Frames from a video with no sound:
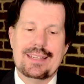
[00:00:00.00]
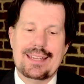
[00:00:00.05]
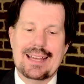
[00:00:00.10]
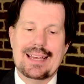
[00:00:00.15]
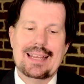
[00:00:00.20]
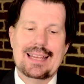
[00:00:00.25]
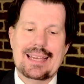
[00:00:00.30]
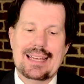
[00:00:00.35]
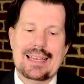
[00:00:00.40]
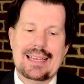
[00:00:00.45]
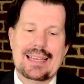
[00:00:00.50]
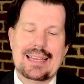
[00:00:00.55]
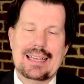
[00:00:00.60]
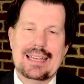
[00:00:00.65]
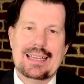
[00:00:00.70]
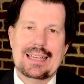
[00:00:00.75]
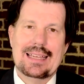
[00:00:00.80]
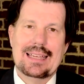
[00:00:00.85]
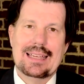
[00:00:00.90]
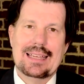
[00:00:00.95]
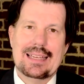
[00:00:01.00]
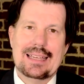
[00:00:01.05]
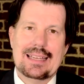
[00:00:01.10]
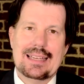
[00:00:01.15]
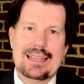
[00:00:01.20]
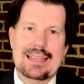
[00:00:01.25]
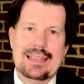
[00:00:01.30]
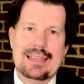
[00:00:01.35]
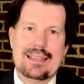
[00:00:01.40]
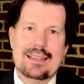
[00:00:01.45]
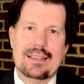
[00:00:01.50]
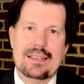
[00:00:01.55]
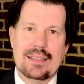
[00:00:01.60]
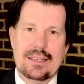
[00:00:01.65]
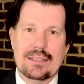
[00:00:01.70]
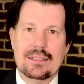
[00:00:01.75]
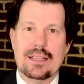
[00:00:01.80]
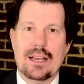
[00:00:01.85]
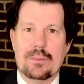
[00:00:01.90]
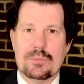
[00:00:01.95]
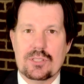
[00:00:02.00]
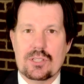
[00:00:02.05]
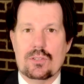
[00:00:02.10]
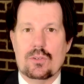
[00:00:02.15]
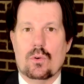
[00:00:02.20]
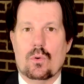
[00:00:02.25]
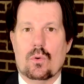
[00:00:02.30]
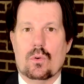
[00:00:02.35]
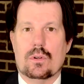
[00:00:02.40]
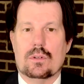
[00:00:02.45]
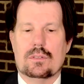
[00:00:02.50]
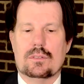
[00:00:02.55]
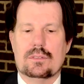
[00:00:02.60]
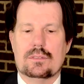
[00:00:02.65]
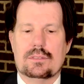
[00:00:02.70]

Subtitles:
dead, he collapsed in horror.